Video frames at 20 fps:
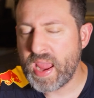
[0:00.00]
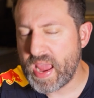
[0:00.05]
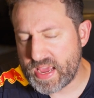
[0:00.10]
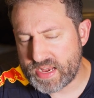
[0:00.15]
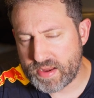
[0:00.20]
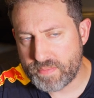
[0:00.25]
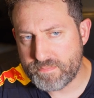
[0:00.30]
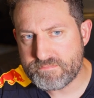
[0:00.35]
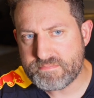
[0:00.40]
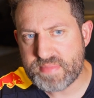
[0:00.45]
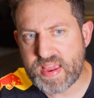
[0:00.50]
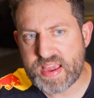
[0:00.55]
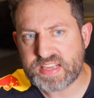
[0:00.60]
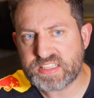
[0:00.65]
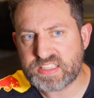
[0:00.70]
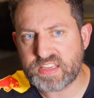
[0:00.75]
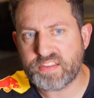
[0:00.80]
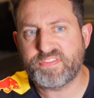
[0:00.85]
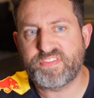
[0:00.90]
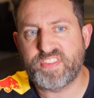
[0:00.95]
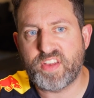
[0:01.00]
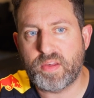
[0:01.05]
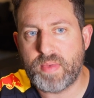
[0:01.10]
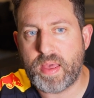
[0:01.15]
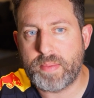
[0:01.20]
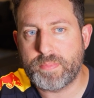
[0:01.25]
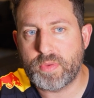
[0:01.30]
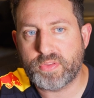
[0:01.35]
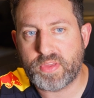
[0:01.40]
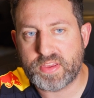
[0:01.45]
an amazing film
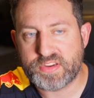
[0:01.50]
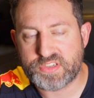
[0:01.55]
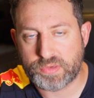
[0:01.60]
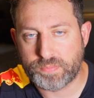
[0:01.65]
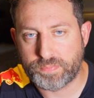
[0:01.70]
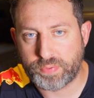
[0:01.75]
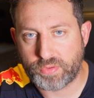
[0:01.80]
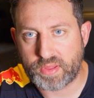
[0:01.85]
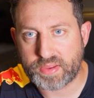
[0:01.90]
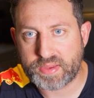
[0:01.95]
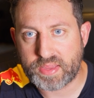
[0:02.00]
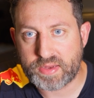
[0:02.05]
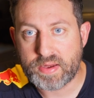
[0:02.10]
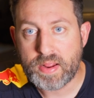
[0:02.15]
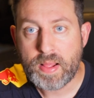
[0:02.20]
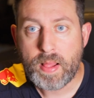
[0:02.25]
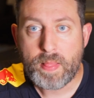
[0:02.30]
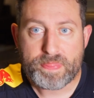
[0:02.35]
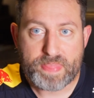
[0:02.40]
emulation plugin